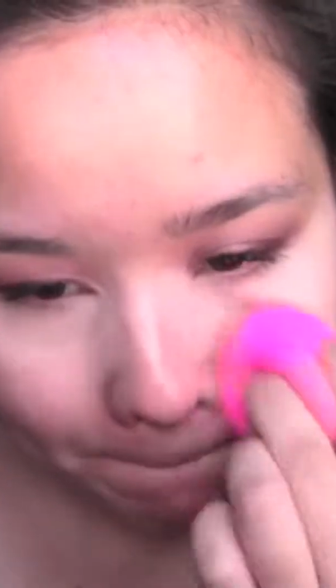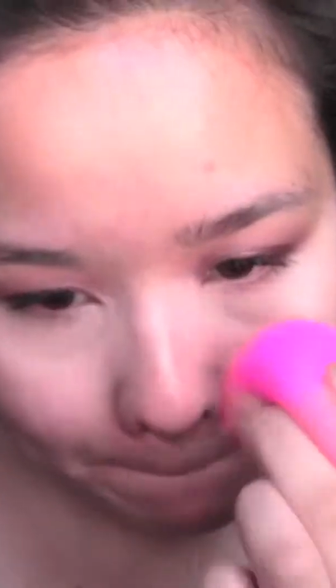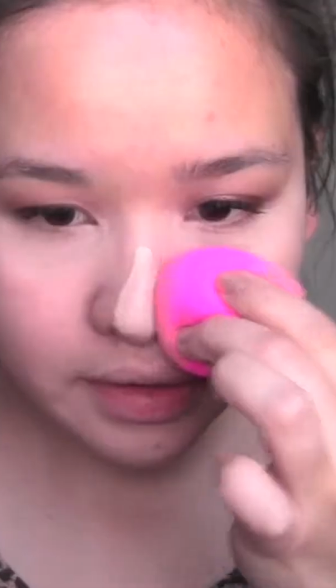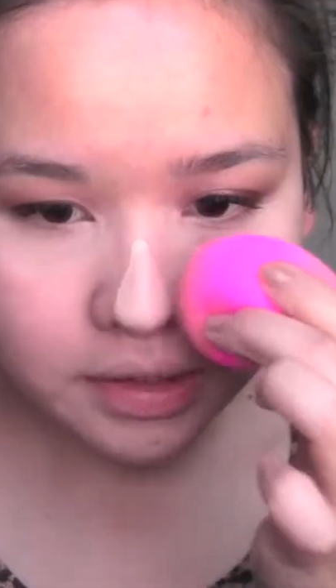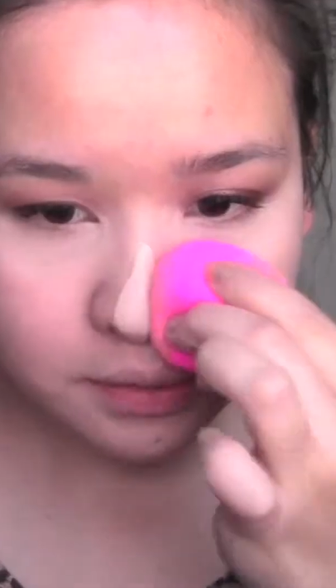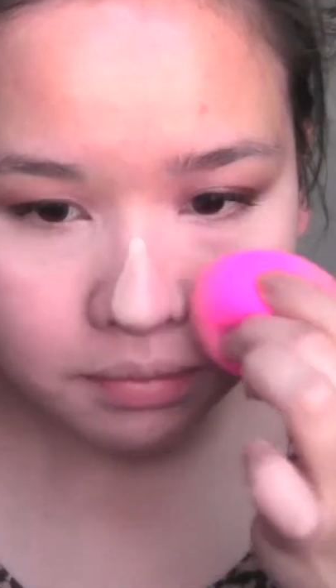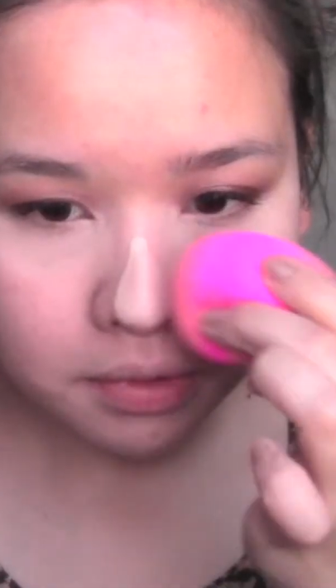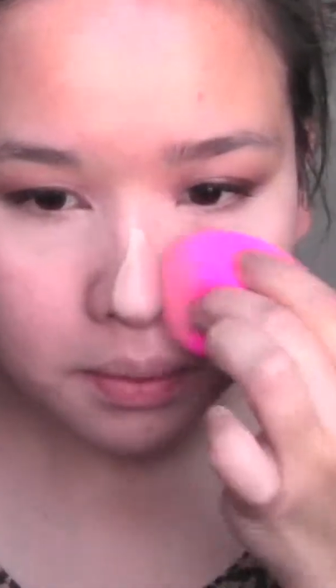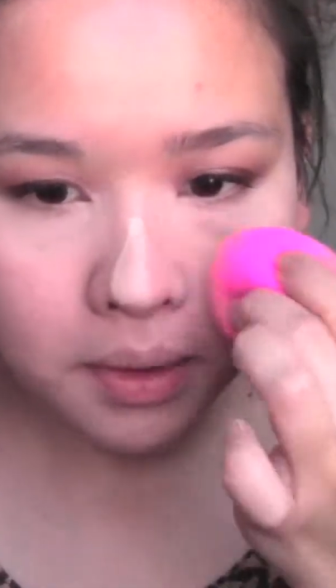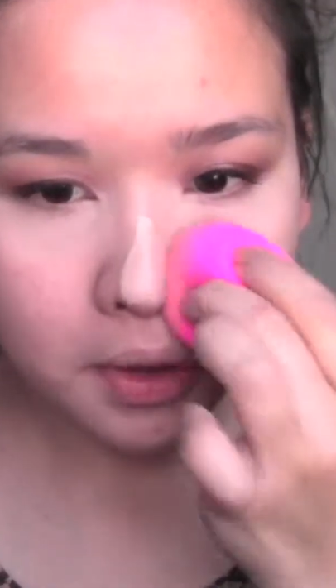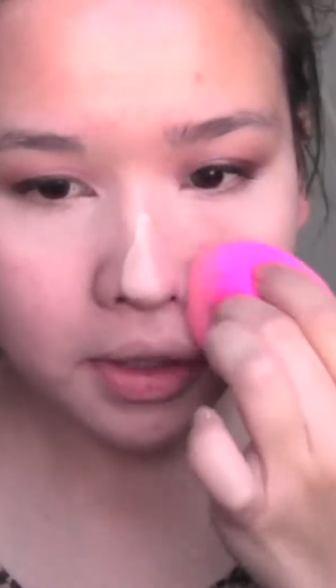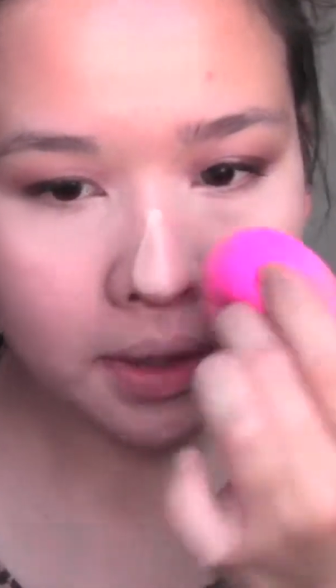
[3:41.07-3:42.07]
This
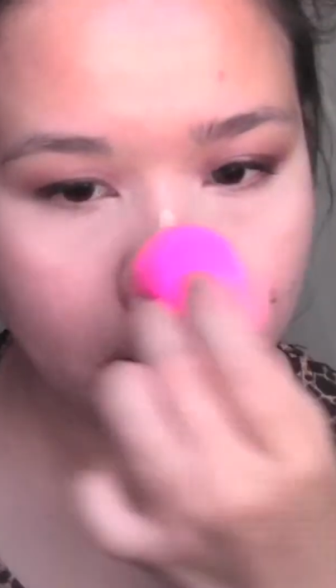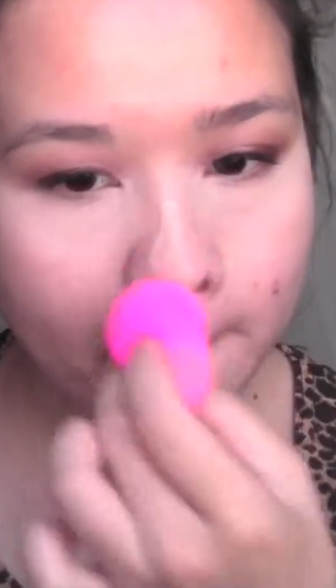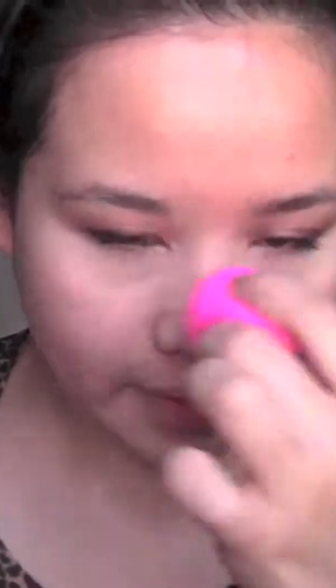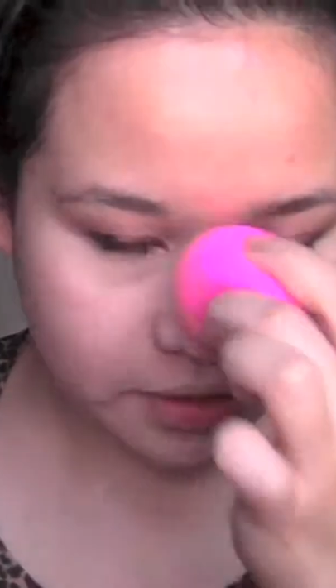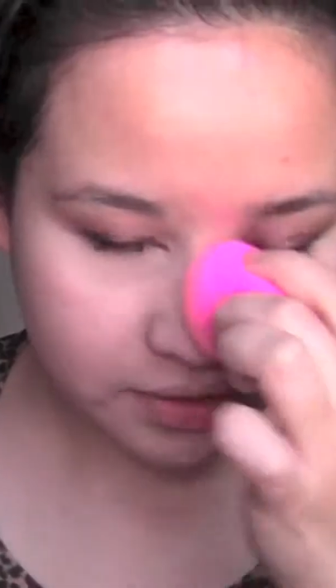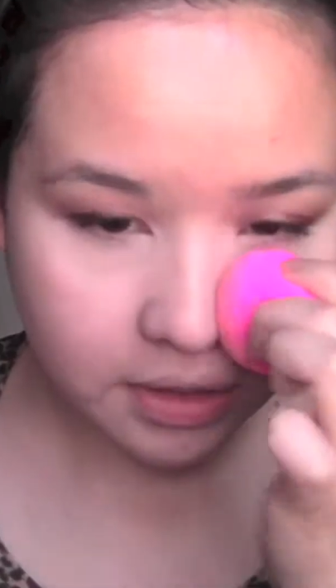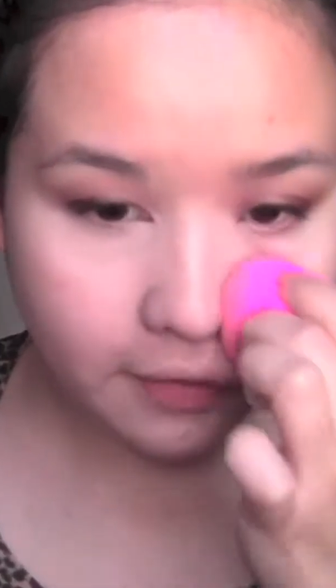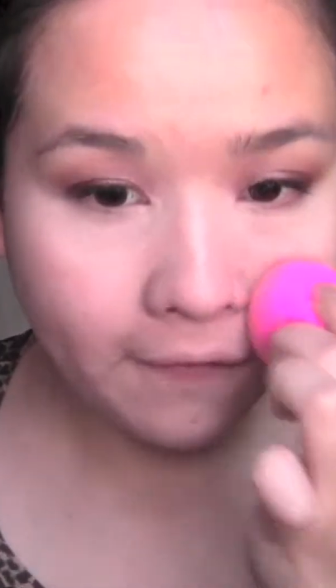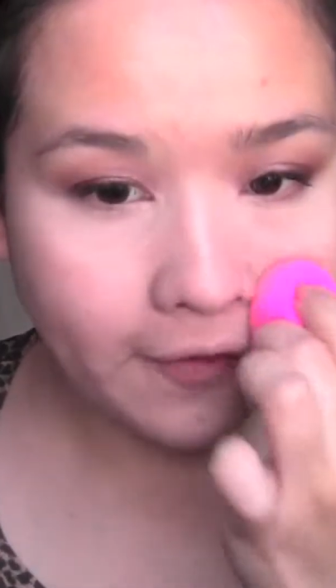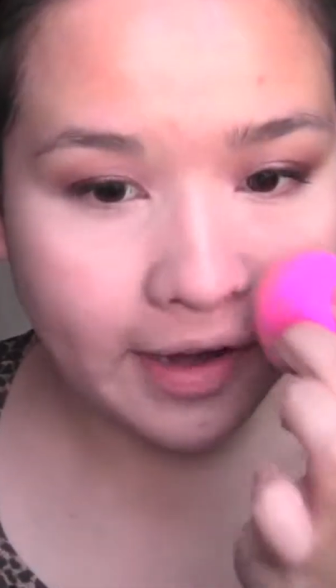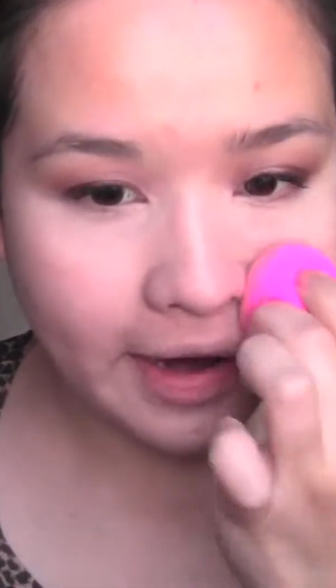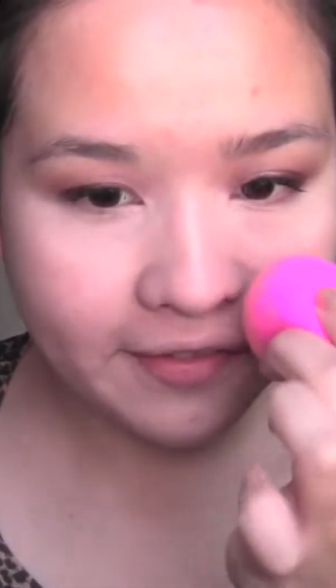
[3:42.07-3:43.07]
BB cream is good
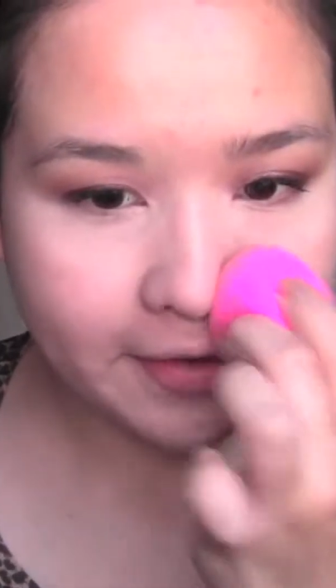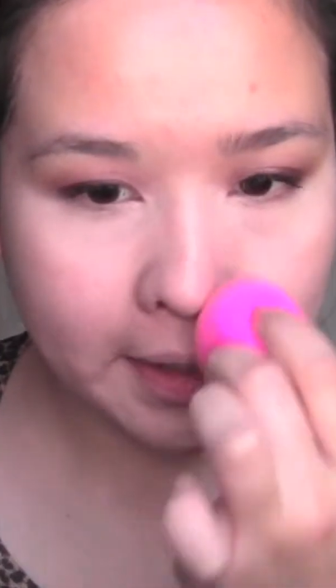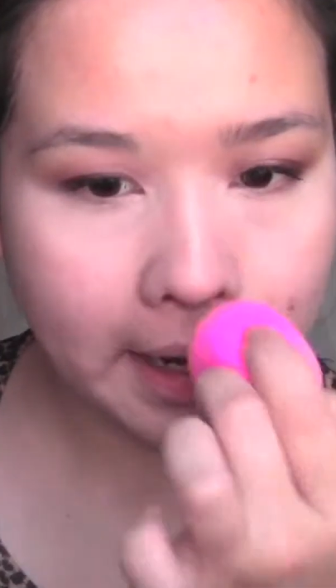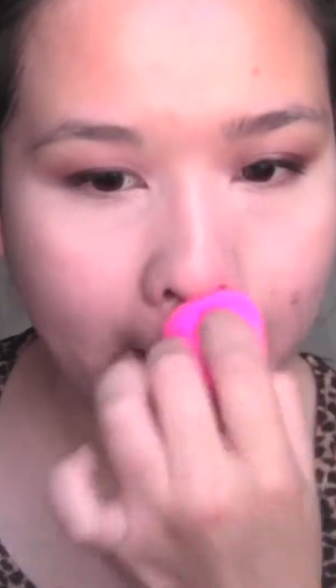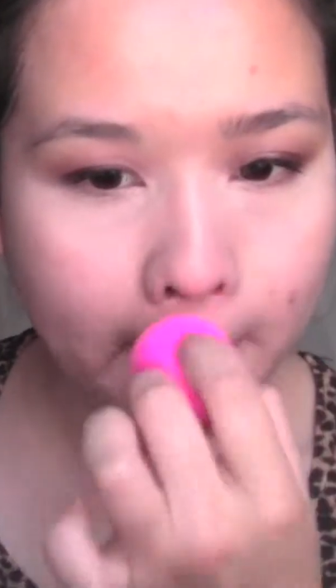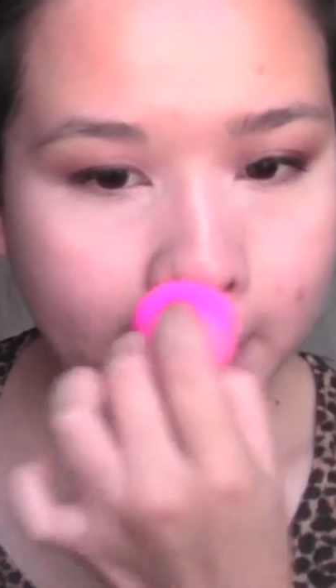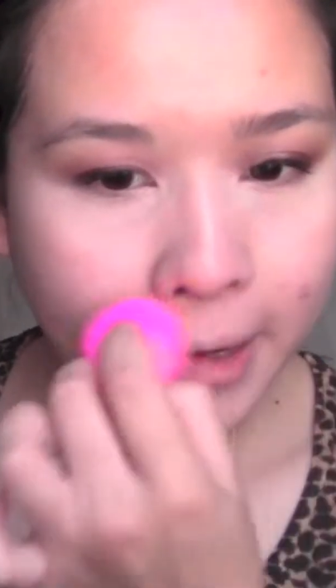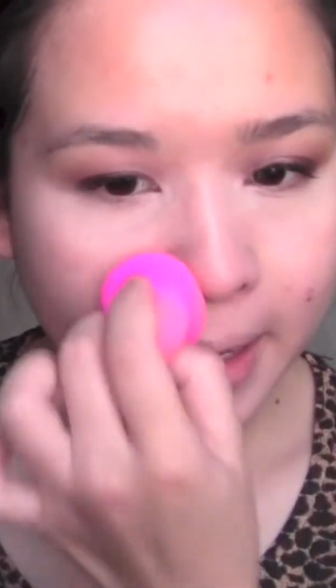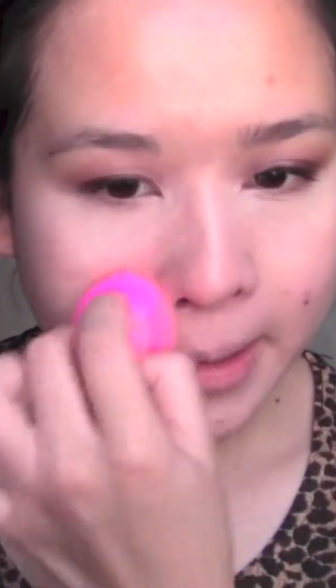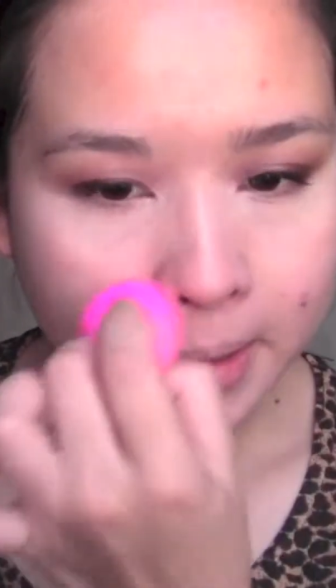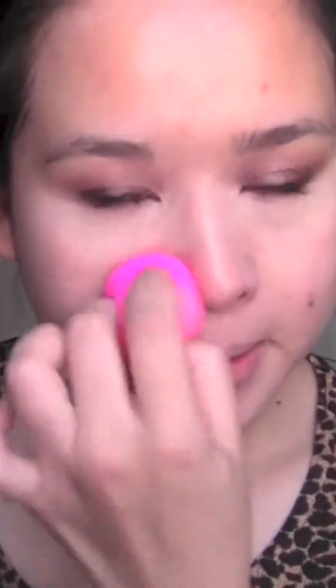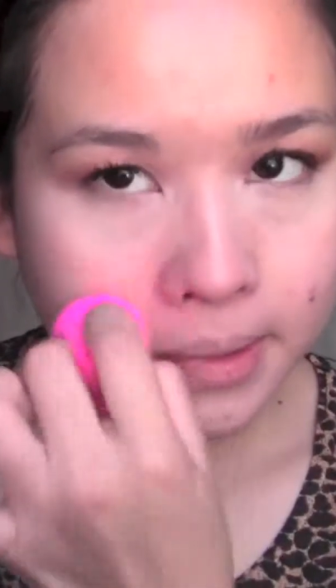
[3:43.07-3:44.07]
for every day
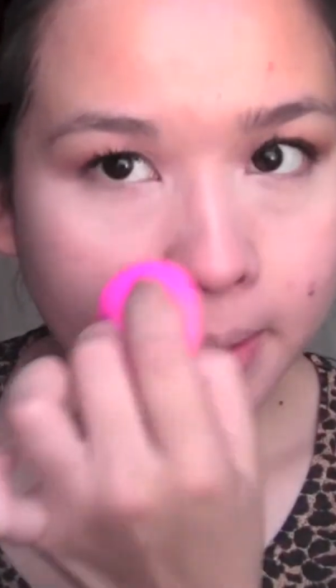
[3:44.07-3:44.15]
because